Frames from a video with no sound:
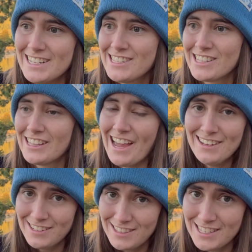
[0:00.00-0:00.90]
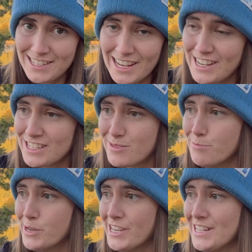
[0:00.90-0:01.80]
It's the last of the states.
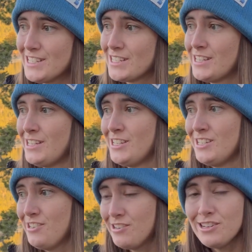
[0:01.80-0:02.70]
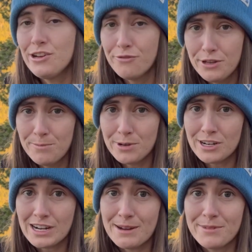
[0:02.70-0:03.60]
But during
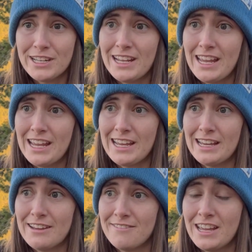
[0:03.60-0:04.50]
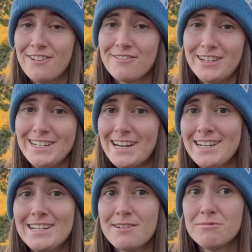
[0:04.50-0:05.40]
November, I'm going to have every
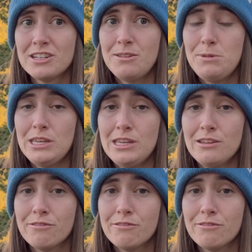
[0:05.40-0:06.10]
night, I'm going to be